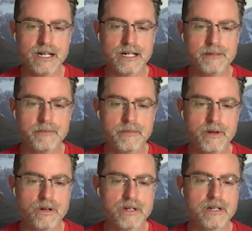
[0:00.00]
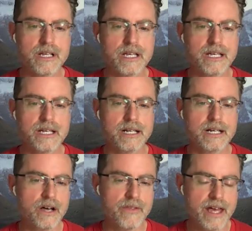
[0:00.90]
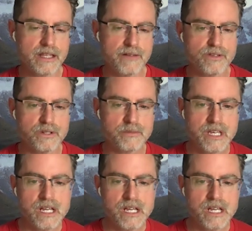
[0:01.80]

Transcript: on that level.